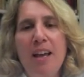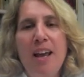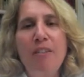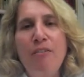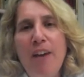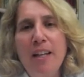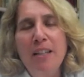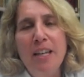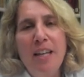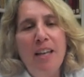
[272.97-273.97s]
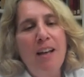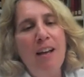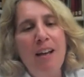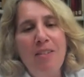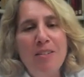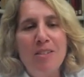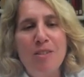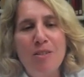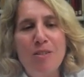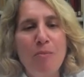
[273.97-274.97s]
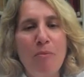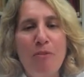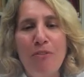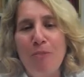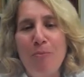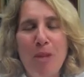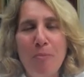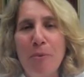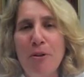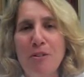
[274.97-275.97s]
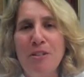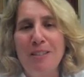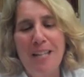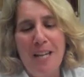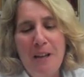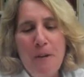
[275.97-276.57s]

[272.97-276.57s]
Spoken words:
And finally, and this is for me personally,